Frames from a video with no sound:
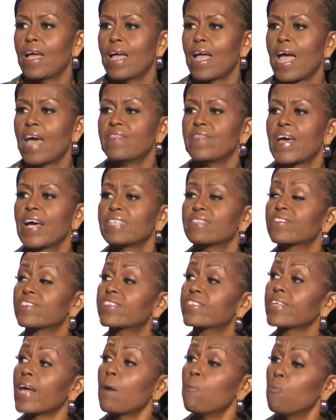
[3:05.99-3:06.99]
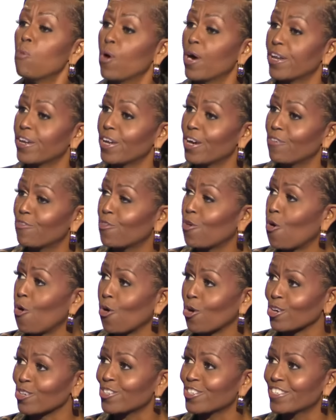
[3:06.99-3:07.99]
And that someone, of
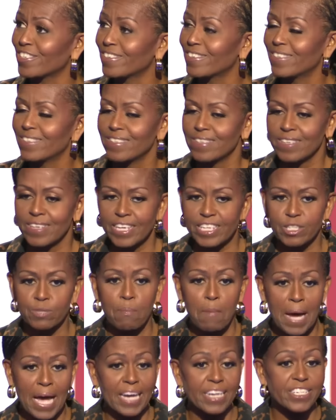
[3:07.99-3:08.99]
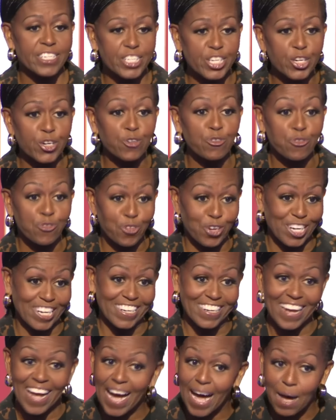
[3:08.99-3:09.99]
course, is my dear
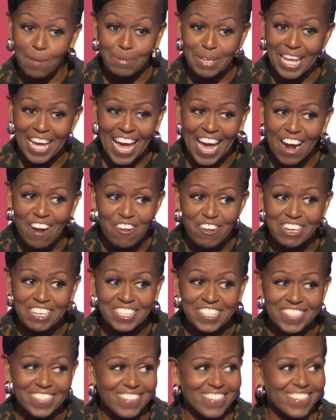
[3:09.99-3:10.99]
friend Kamala Harris.